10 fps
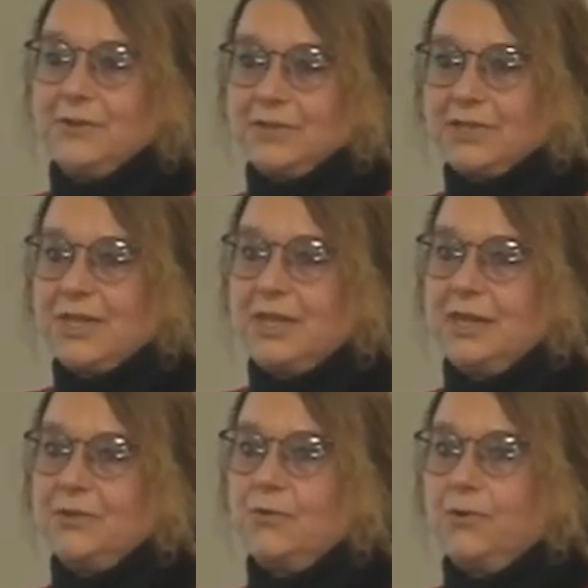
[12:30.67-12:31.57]

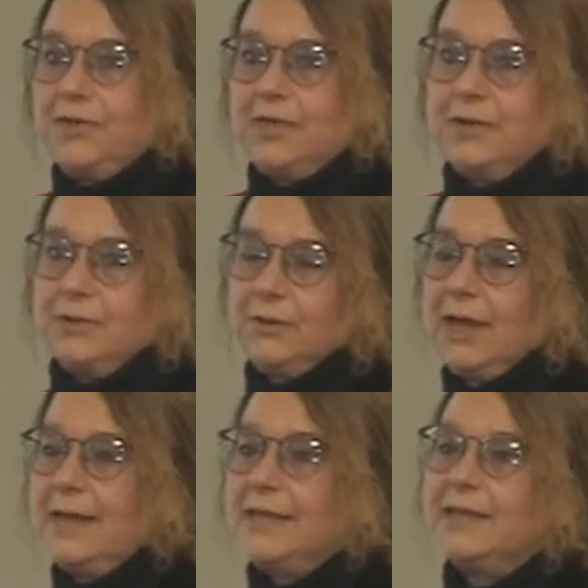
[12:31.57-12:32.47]
skin or the inner
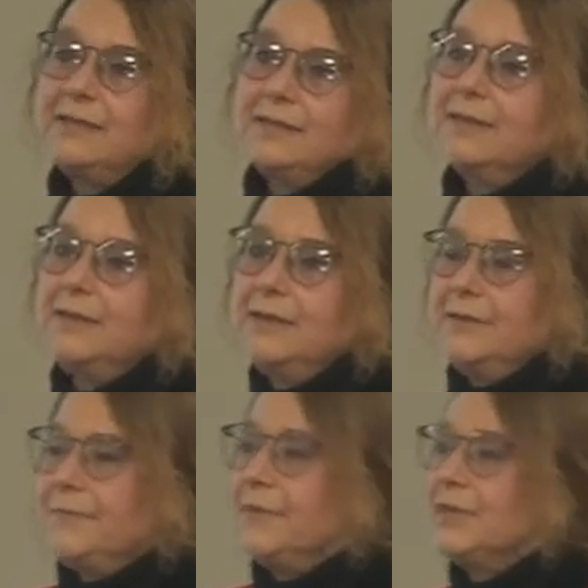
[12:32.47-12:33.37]
linings.
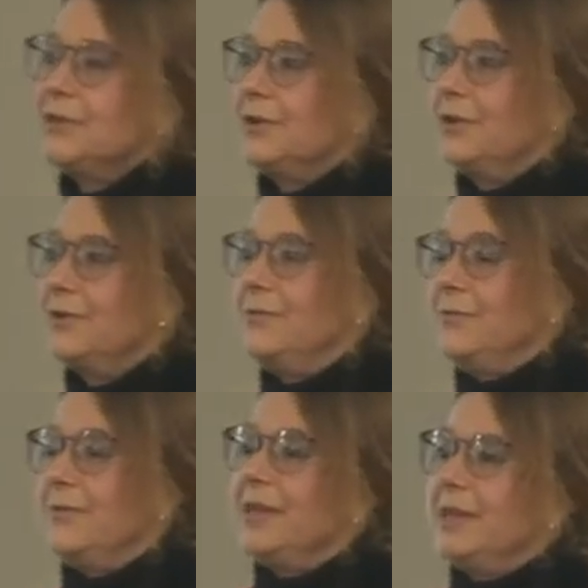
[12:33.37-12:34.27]
So
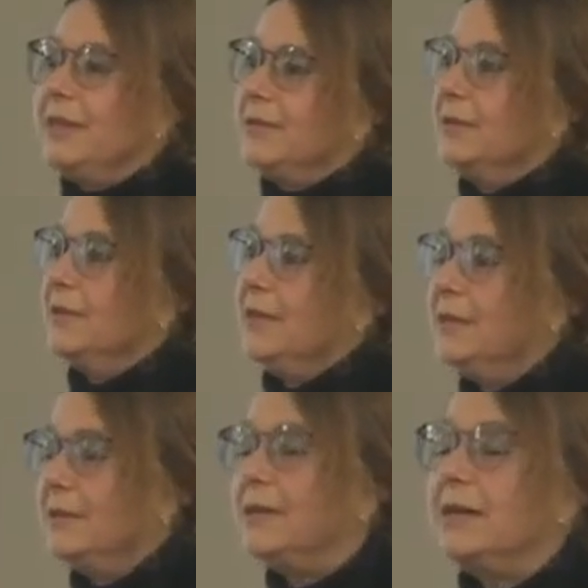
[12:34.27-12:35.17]
in
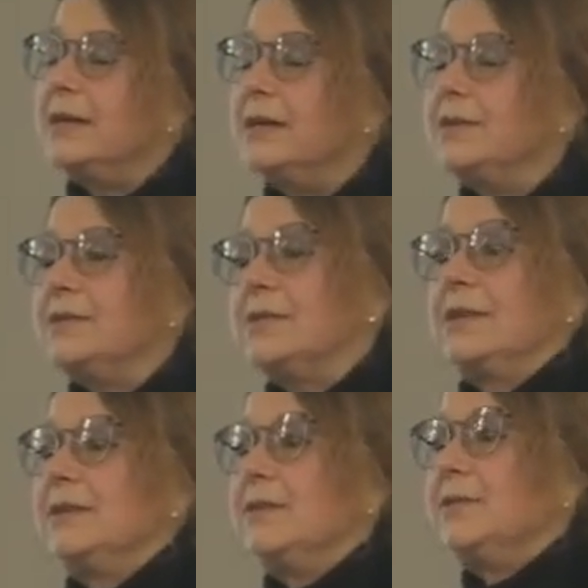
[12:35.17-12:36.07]
the lungs,
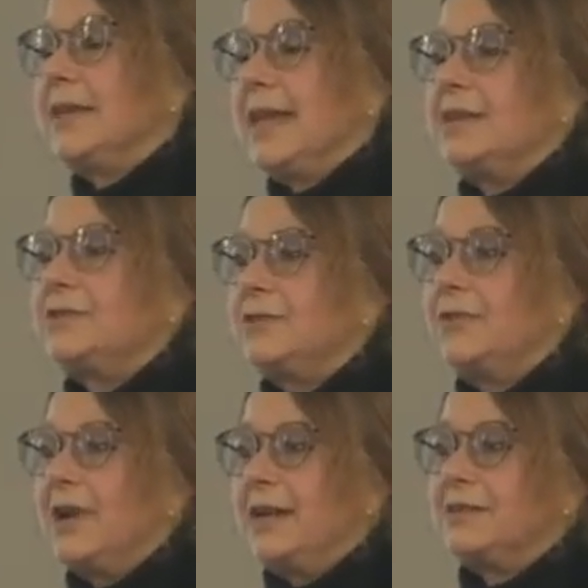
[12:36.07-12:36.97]
the cancer
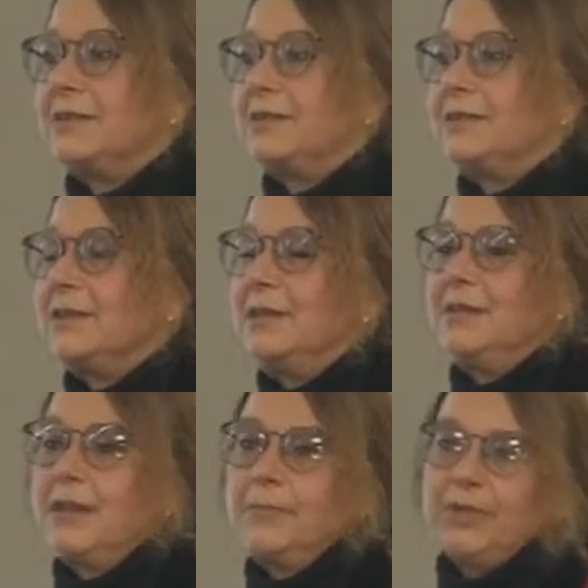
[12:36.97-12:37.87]
arises in
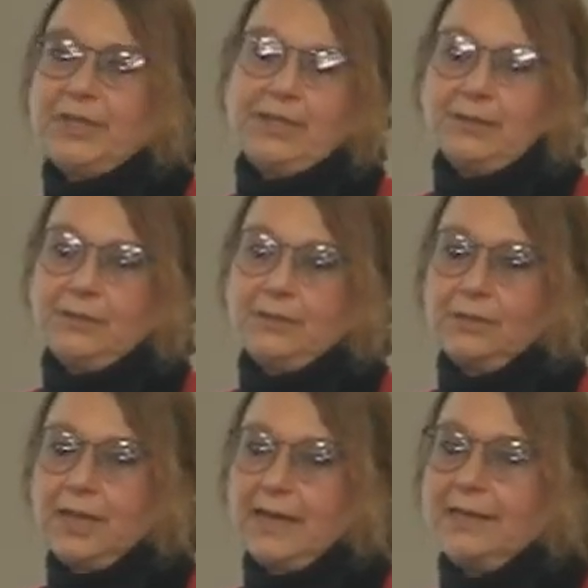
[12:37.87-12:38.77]
the
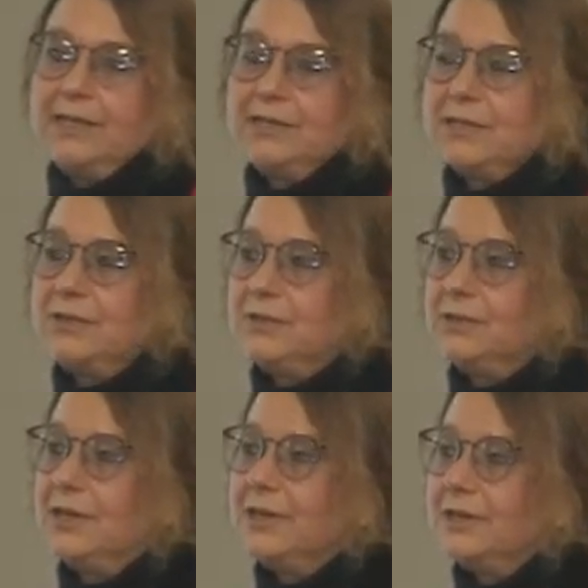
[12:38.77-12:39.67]
epithelial linings in your
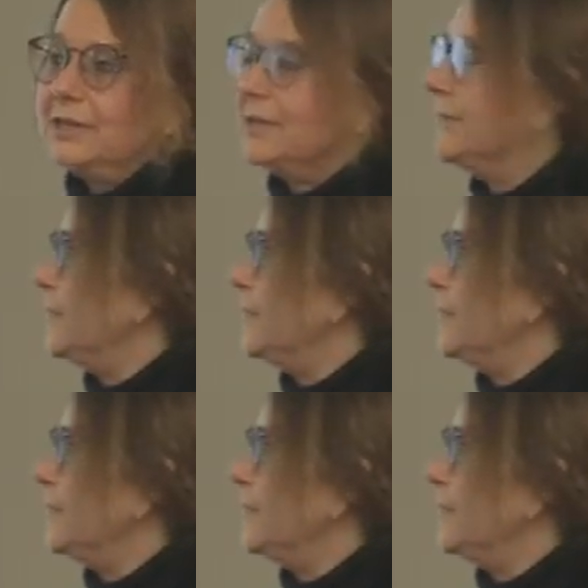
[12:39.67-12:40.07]
lungs,